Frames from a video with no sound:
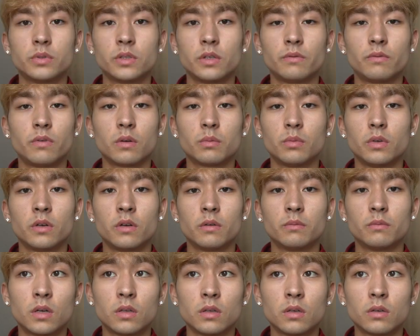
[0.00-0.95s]
Shit fucked me
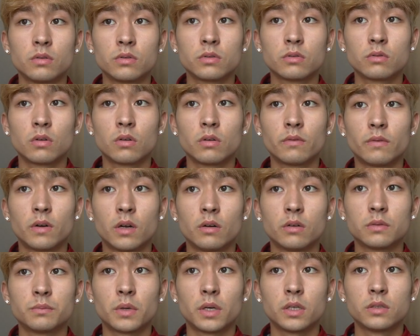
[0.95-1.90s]
up. I think it was
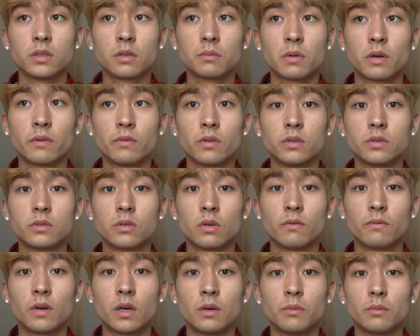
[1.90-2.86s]
coronavirus, but I took my
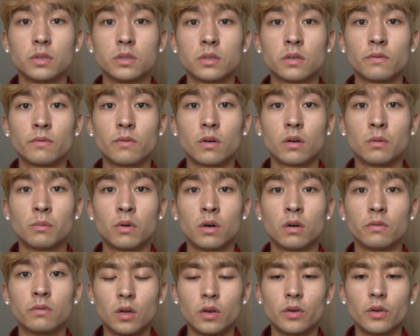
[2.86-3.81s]
Flintstone vitamins and fought them
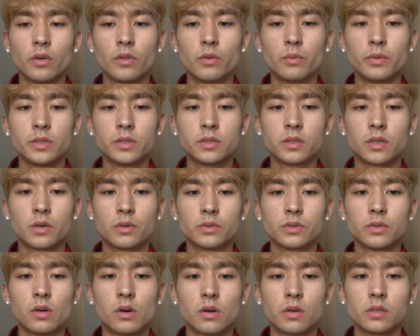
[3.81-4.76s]
off. Another reason I
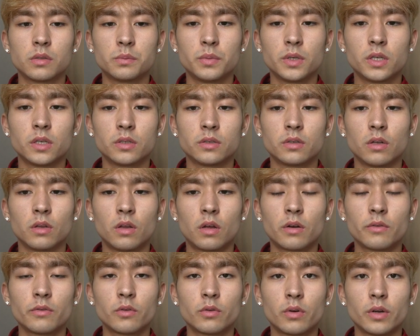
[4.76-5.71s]
was gone is because a
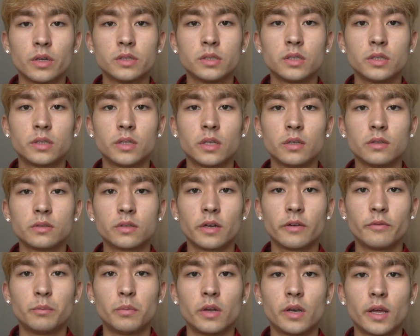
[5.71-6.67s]
lot of crazy things
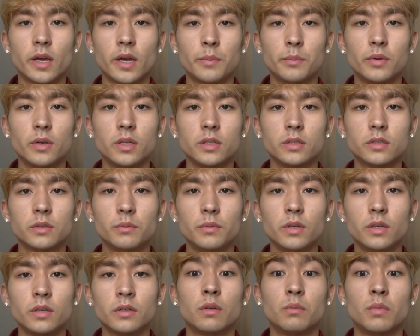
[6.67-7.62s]
have been happening to
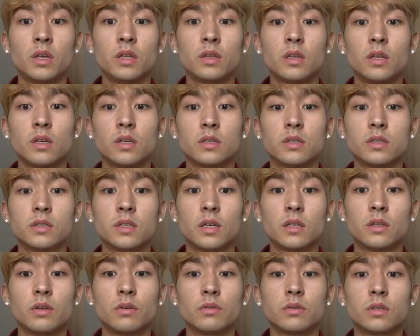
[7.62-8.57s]
me. The main thing is
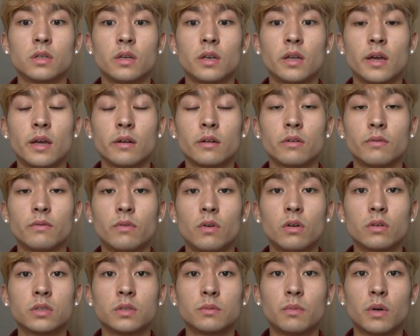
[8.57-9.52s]
that there was a Niagara
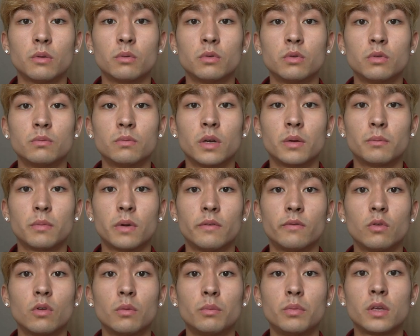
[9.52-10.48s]
Falls in my room and my
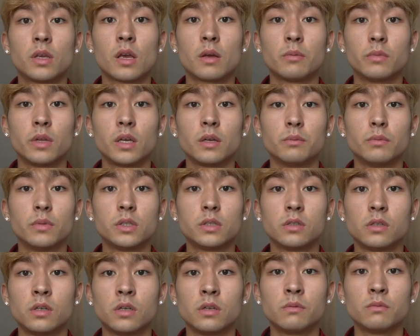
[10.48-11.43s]
floor became Lake
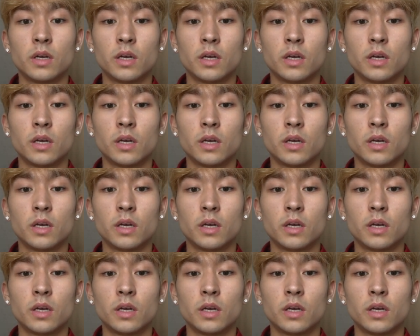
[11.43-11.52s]
Michigan.